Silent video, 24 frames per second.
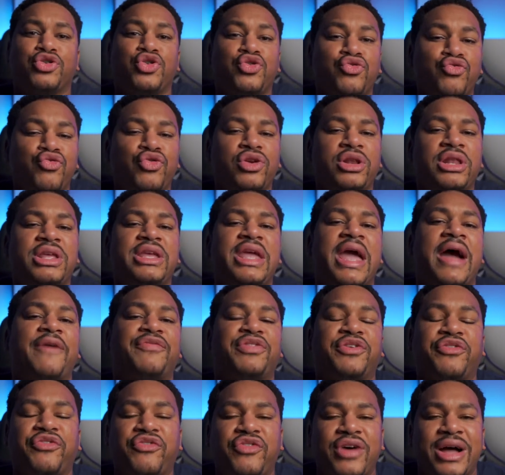and you really
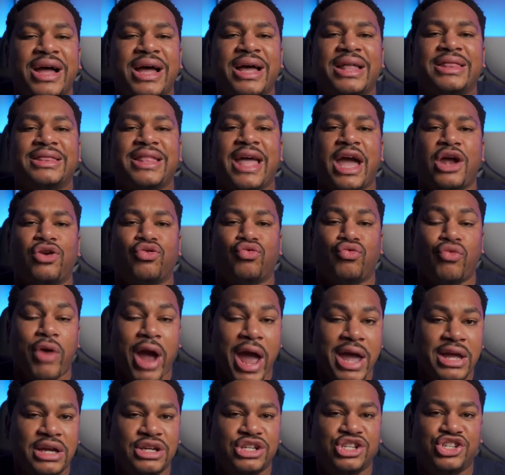have to find that
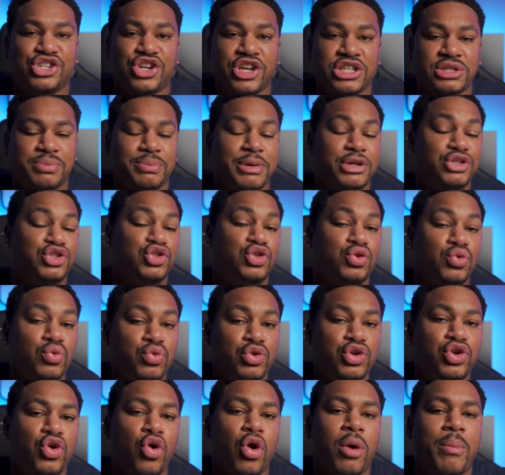right adjustment to
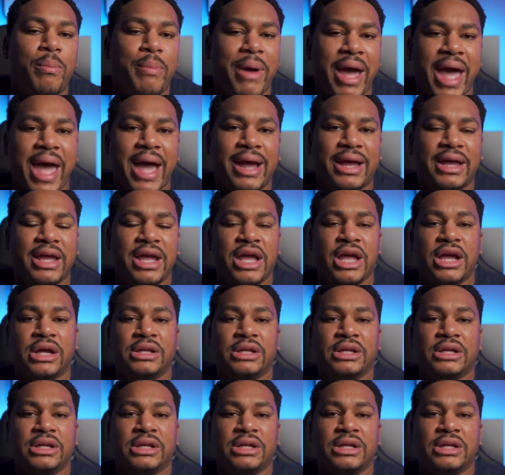your back